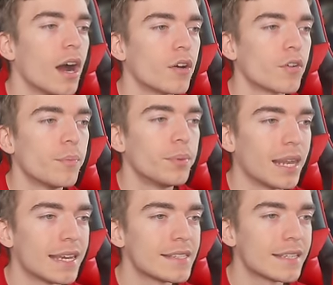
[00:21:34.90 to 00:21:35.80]
are a
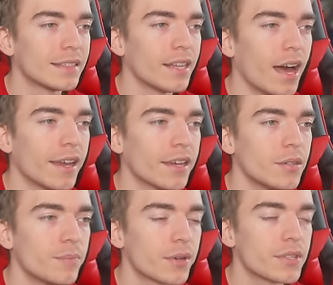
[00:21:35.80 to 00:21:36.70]
Blazing
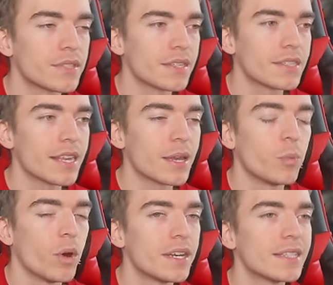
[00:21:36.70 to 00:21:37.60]
Lion, because this is a
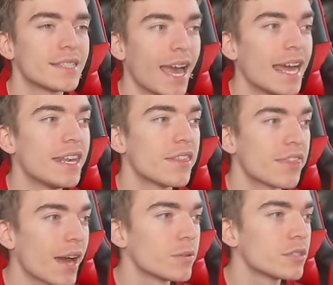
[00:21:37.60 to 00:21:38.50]
1 in
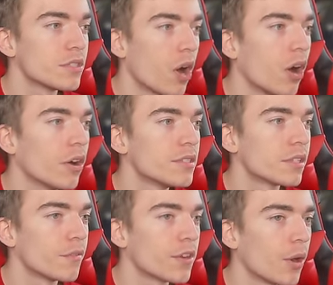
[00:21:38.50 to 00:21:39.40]
10,000
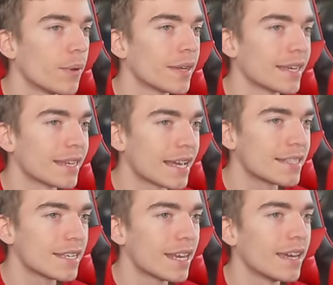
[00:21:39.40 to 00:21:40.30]
odds of going and
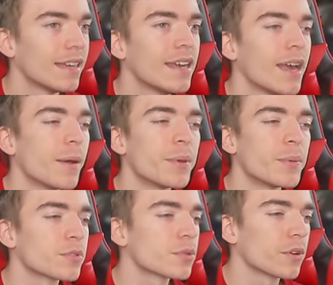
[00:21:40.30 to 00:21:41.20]
getting it.
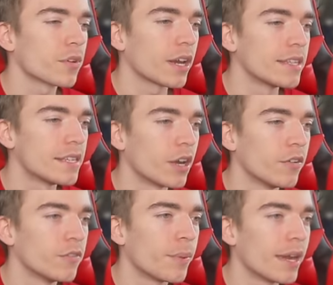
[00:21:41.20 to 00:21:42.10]
People just want crazy
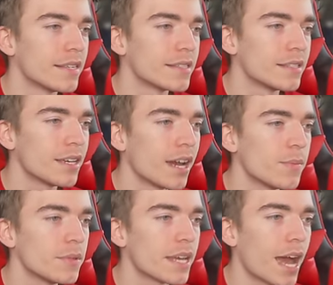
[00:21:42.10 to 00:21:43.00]
overpays. A
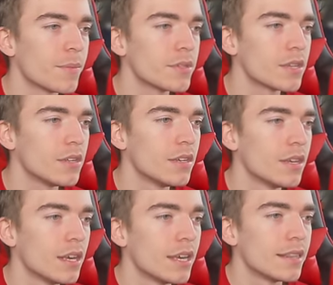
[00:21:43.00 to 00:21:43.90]
Diamond Amazon.
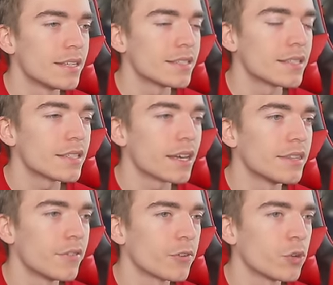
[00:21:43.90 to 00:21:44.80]
This is a
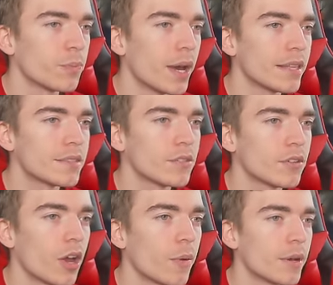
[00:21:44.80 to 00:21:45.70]
difficult pet to
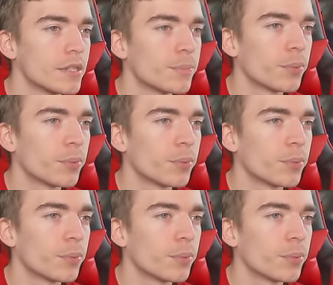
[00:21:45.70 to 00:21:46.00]
go and